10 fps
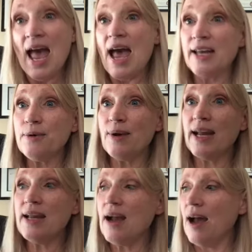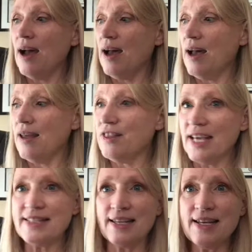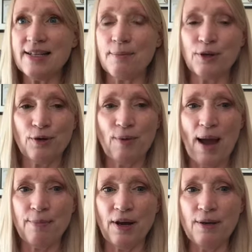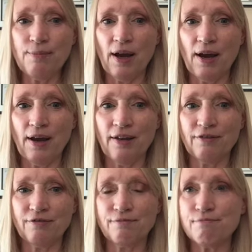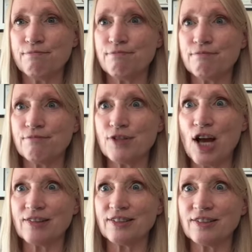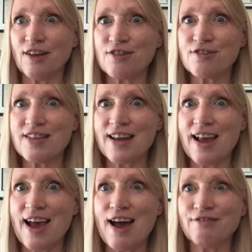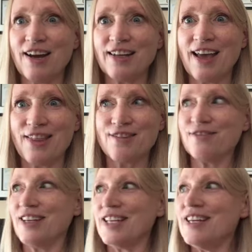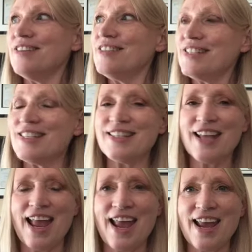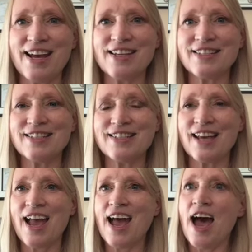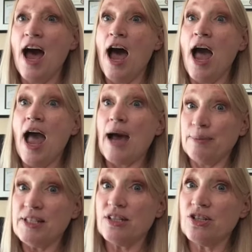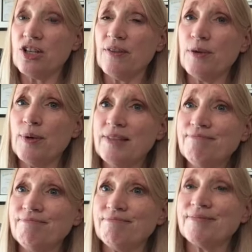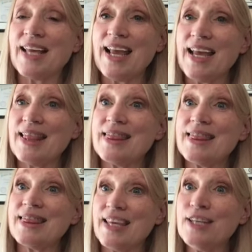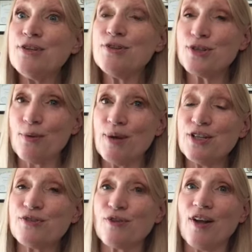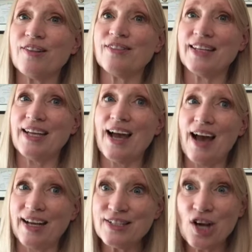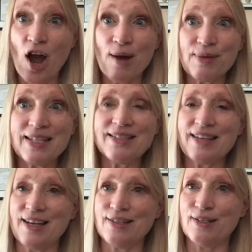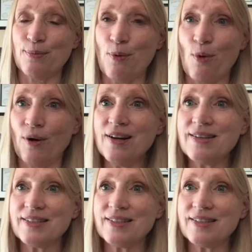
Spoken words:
Anyway, that's it. I'm going to wrap up. I've talked longer than I have on other videos, and happy stitching, everyone, and thank you so much for all of the kind comments and support.